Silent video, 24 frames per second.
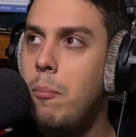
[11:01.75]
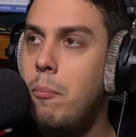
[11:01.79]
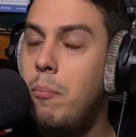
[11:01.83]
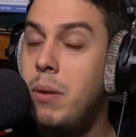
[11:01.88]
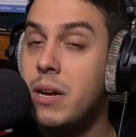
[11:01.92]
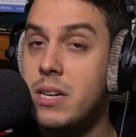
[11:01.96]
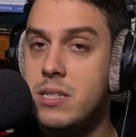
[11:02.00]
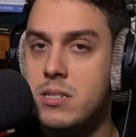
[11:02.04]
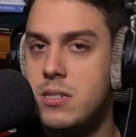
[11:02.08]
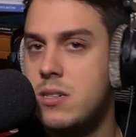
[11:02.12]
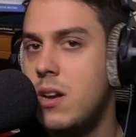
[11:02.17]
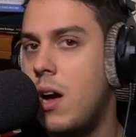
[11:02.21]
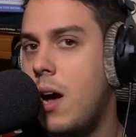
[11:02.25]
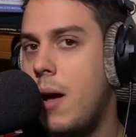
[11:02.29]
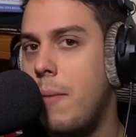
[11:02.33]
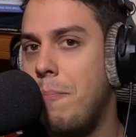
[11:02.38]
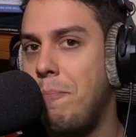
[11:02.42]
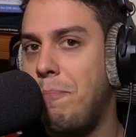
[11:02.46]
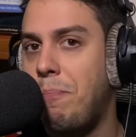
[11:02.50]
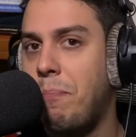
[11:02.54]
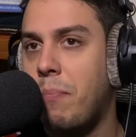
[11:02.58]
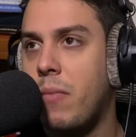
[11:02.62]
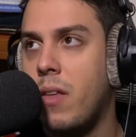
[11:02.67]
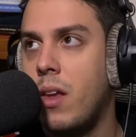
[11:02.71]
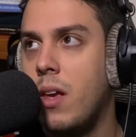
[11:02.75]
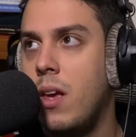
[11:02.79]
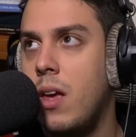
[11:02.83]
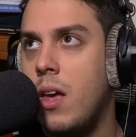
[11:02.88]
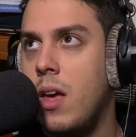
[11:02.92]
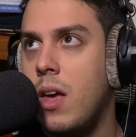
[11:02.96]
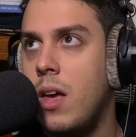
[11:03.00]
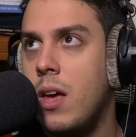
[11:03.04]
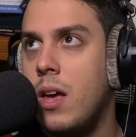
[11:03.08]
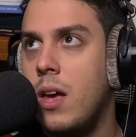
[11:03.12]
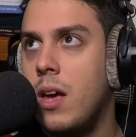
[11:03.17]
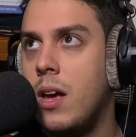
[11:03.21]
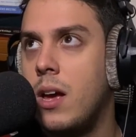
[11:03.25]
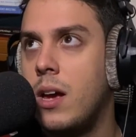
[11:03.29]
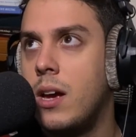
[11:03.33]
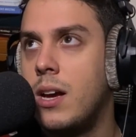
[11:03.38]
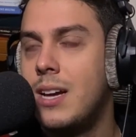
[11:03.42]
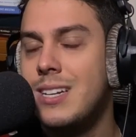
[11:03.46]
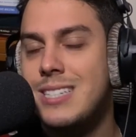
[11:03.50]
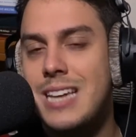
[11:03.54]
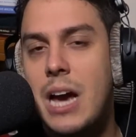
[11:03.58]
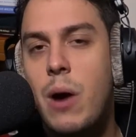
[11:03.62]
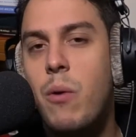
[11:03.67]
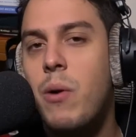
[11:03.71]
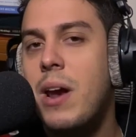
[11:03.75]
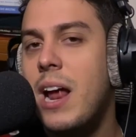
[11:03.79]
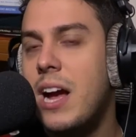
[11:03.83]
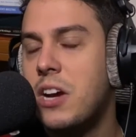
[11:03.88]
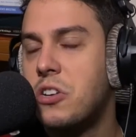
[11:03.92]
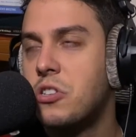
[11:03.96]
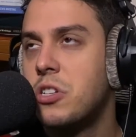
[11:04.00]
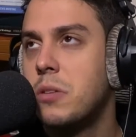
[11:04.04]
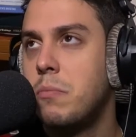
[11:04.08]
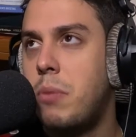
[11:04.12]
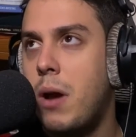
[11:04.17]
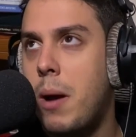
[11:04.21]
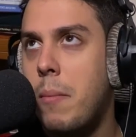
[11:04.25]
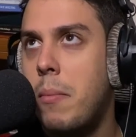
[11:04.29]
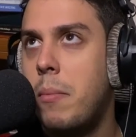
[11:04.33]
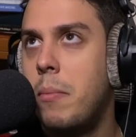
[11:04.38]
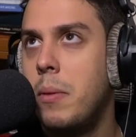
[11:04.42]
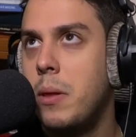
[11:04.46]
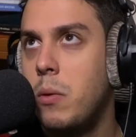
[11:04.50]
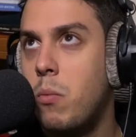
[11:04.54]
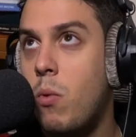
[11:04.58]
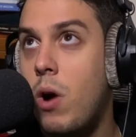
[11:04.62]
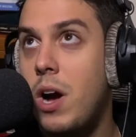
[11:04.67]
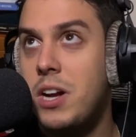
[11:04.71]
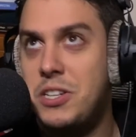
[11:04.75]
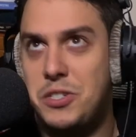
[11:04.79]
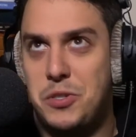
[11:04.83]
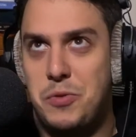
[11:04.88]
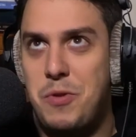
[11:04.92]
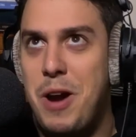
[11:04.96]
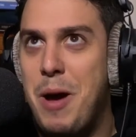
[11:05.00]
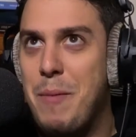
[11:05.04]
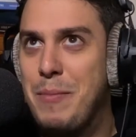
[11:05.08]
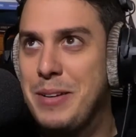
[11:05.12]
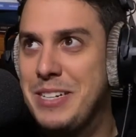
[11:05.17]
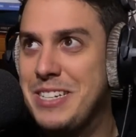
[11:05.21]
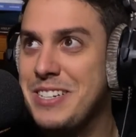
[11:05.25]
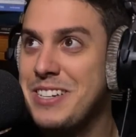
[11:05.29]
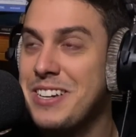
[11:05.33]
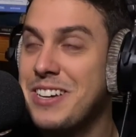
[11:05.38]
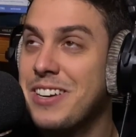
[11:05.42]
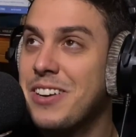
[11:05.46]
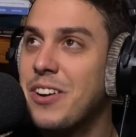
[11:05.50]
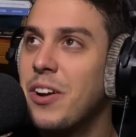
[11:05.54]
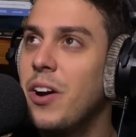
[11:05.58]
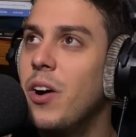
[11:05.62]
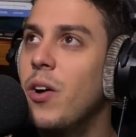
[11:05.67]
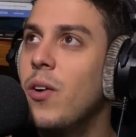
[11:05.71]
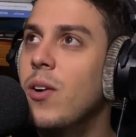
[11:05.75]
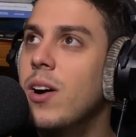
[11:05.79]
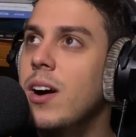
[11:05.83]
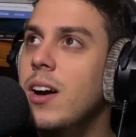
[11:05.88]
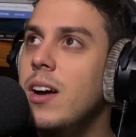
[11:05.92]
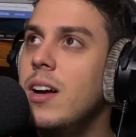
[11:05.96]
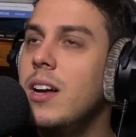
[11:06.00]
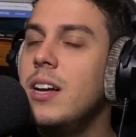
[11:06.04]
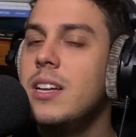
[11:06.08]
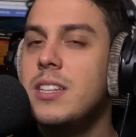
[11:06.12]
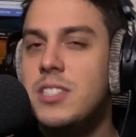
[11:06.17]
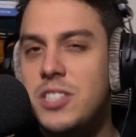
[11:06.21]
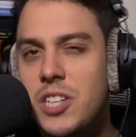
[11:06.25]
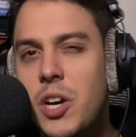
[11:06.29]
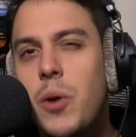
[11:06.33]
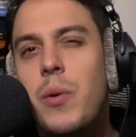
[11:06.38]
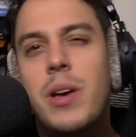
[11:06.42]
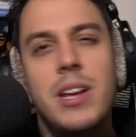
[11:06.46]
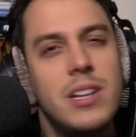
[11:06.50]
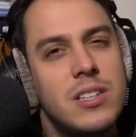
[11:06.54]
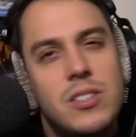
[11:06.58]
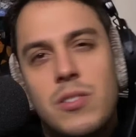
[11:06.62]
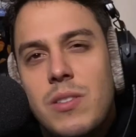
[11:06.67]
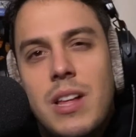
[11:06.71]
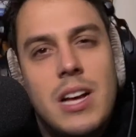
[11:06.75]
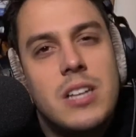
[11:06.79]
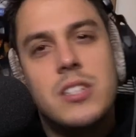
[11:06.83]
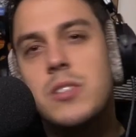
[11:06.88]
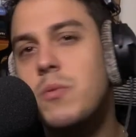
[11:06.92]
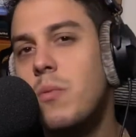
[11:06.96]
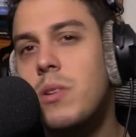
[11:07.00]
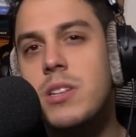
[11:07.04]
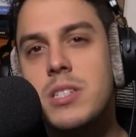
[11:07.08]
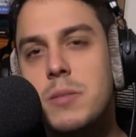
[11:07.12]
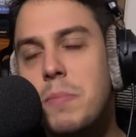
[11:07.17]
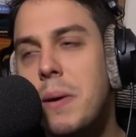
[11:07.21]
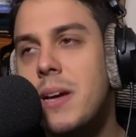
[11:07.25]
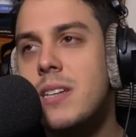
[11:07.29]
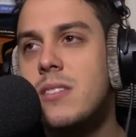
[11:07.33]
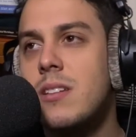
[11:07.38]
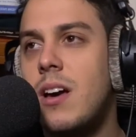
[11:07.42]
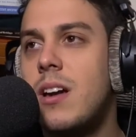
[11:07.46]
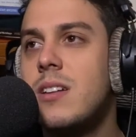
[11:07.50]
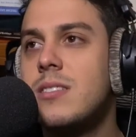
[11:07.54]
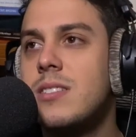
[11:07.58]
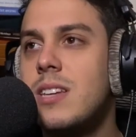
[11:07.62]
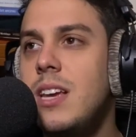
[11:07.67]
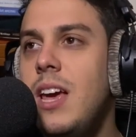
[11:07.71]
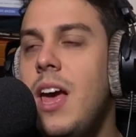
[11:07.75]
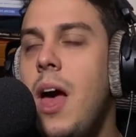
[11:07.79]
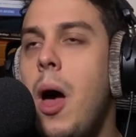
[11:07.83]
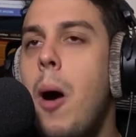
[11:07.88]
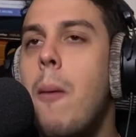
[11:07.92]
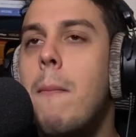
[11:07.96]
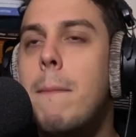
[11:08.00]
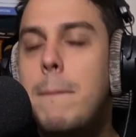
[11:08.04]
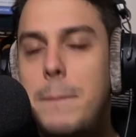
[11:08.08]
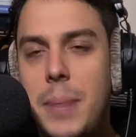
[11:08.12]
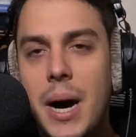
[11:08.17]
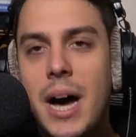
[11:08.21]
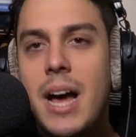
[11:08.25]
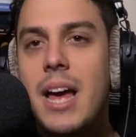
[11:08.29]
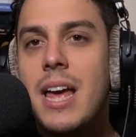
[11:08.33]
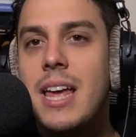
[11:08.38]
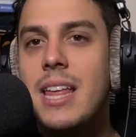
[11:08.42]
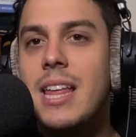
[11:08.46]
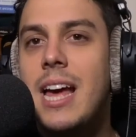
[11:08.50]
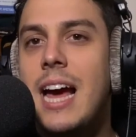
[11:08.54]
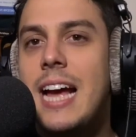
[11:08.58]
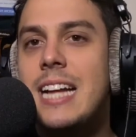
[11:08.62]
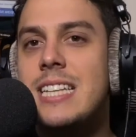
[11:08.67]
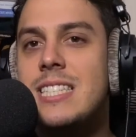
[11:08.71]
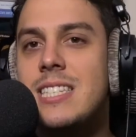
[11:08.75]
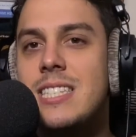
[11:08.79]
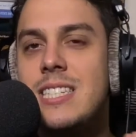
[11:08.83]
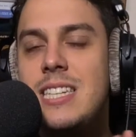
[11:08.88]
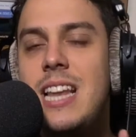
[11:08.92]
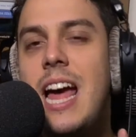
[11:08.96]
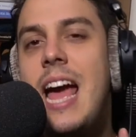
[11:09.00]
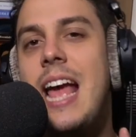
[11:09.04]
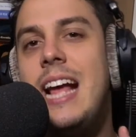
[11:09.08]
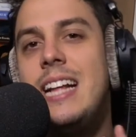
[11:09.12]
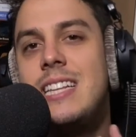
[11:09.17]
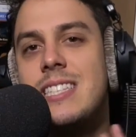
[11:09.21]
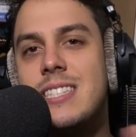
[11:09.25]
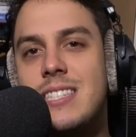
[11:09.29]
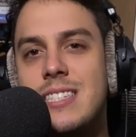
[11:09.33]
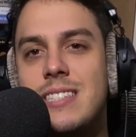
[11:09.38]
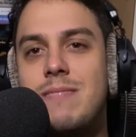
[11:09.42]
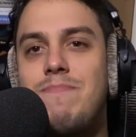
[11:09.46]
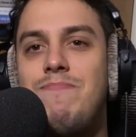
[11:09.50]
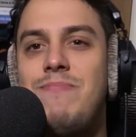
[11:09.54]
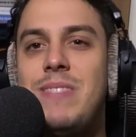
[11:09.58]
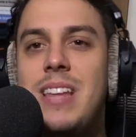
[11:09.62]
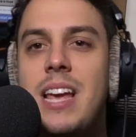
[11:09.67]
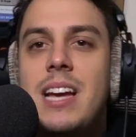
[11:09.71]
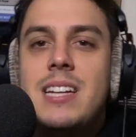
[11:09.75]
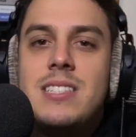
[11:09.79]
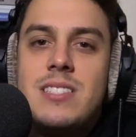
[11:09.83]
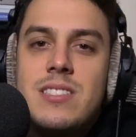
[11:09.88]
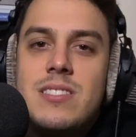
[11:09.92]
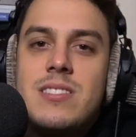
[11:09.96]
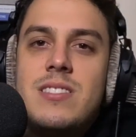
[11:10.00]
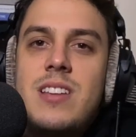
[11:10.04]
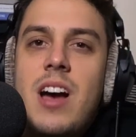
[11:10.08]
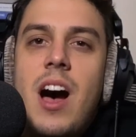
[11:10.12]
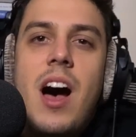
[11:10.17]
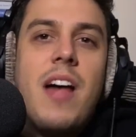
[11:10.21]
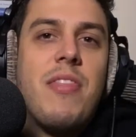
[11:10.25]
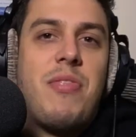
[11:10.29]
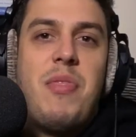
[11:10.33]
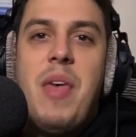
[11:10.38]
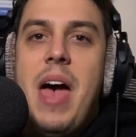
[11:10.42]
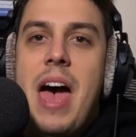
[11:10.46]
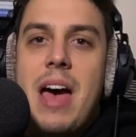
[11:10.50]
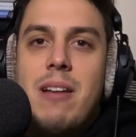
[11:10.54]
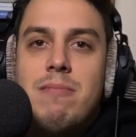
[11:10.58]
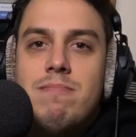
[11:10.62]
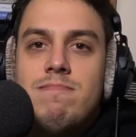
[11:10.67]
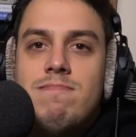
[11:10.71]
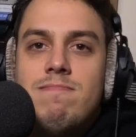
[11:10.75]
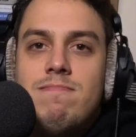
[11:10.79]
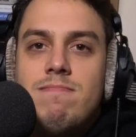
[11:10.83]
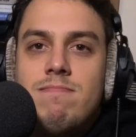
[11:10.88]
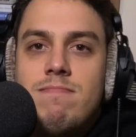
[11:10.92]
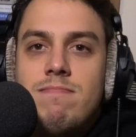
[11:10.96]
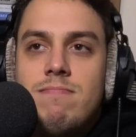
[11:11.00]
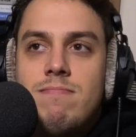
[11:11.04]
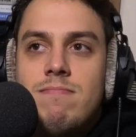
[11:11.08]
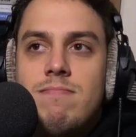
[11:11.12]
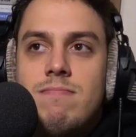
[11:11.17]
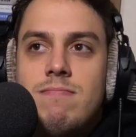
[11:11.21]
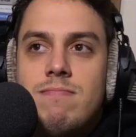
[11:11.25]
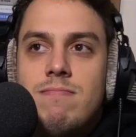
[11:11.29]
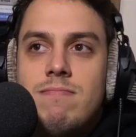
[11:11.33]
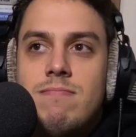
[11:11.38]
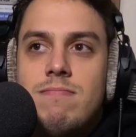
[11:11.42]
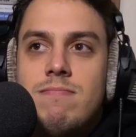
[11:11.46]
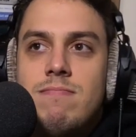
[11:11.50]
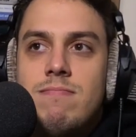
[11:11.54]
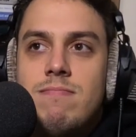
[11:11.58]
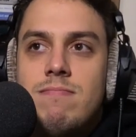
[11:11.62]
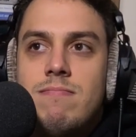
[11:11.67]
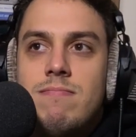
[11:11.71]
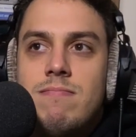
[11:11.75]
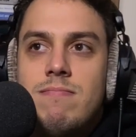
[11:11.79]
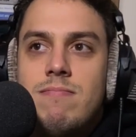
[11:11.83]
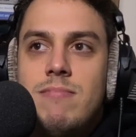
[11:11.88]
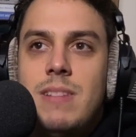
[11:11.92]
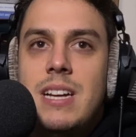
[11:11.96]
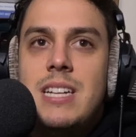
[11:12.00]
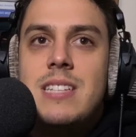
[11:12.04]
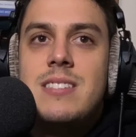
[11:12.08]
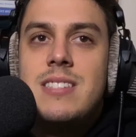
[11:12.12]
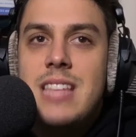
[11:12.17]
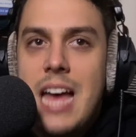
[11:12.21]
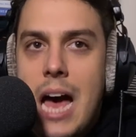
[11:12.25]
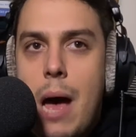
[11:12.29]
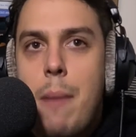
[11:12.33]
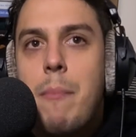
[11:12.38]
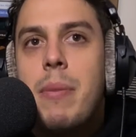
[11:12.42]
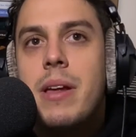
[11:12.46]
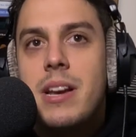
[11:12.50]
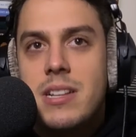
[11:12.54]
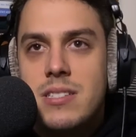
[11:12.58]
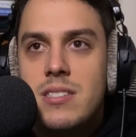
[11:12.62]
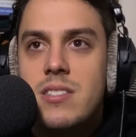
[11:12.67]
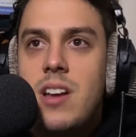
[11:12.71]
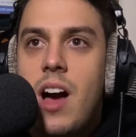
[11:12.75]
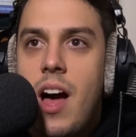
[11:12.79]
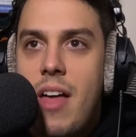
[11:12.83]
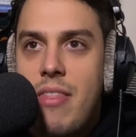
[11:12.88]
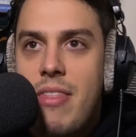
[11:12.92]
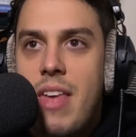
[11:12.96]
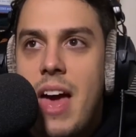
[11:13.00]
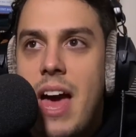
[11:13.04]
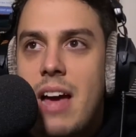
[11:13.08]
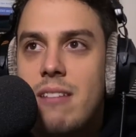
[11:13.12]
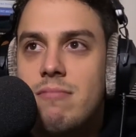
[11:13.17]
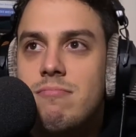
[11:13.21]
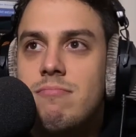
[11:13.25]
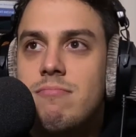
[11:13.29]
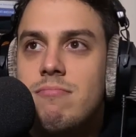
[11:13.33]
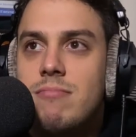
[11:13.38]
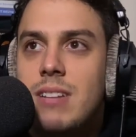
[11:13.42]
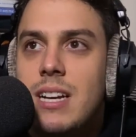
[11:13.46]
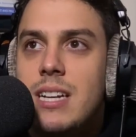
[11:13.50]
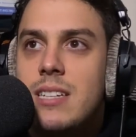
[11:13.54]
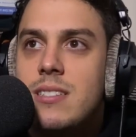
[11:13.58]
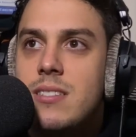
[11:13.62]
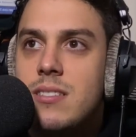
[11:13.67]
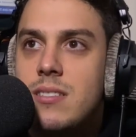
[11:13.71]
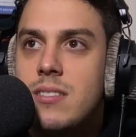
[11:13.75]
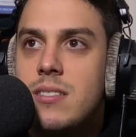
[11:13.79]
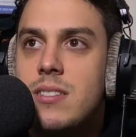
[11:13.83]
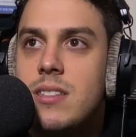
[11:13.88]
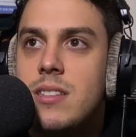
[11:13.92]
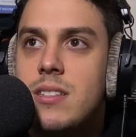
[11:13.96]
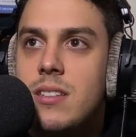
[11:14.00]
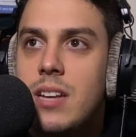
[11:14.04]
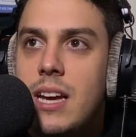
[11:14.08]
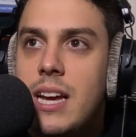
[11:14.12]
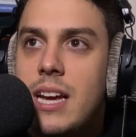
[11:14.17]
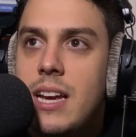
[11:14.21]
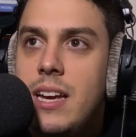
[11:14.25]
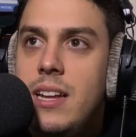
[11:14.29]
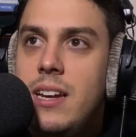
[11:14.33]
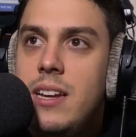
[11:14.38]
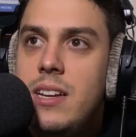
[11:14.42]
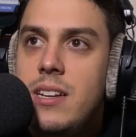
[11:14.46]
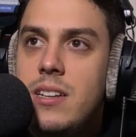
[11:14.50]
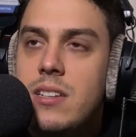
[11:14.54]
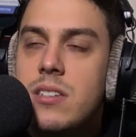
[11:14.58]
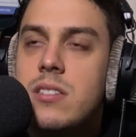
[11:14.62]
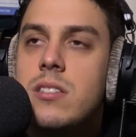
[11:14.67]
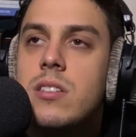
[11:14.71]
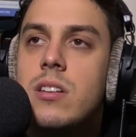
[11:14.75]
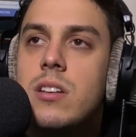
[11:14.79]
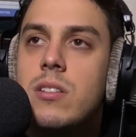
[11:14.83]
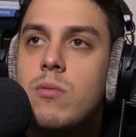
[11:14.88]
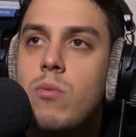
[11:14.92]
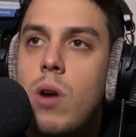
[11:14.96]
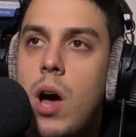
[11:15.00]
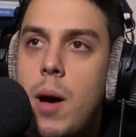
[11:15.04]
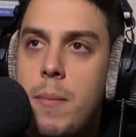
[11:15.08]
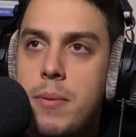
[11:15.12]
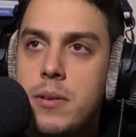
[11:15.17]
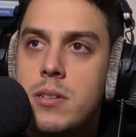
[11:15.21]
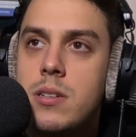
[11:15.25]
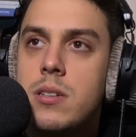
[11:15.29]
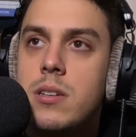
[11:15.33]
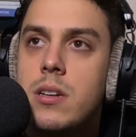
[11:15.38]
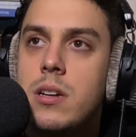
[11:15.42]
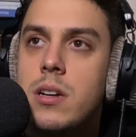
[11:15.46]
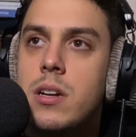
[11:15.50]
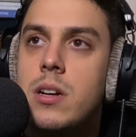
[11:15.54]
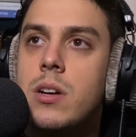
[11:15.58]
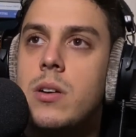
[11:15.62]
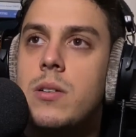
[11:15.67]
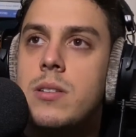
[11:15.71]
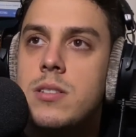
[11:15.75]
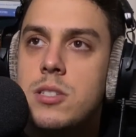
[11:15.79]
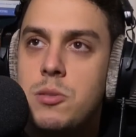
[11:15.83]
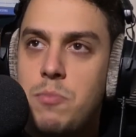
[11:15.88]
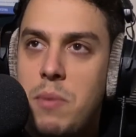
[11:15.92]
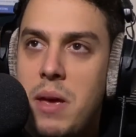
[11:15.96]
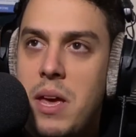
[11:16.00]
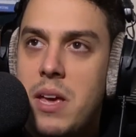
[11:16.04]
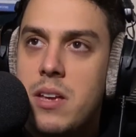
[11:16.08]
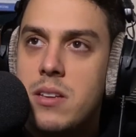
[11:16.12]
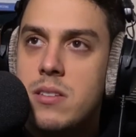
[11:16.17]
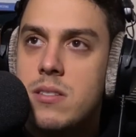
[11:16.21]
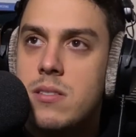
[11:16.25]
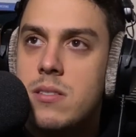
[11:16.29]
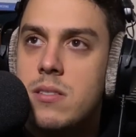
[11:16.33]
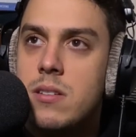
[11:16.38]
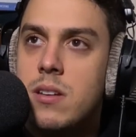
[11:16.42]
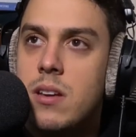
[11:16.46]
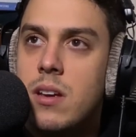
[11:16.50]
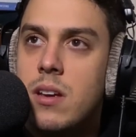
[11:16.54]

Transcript: but it's not. Because I would actually probably watch Robert De Niro doing two thousand one Space Odyssey, but it's it's it's not that. It's that, but it's not that. It's it is Robert De Niro in space